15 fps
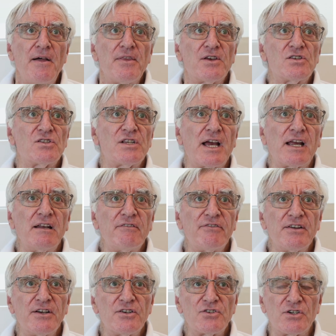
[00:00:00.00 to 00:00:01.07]
The second
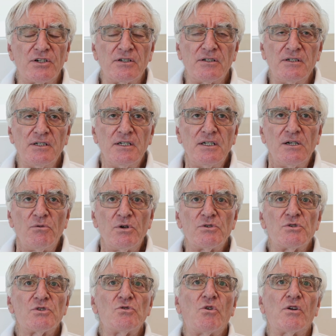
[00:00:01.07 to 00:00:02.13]
finisher, which
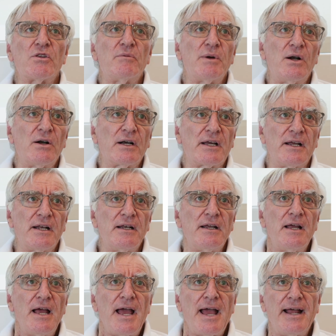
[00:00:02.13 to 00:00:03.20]
was North American,
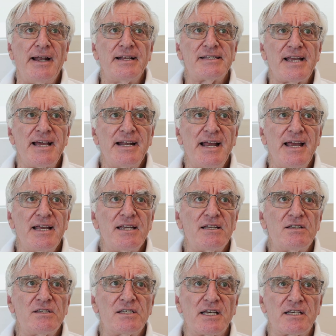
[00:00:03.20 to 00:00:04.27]
and its
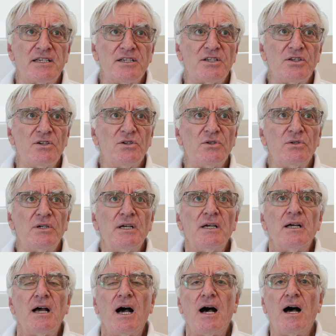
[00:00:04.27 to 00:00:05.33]
NA-62,
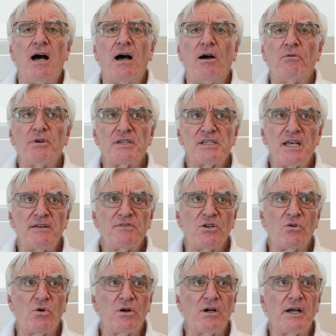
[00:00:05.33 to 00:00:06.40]
received an
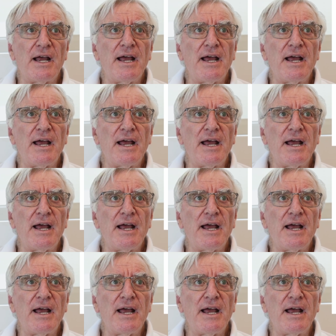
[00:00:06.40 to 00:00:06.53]
order,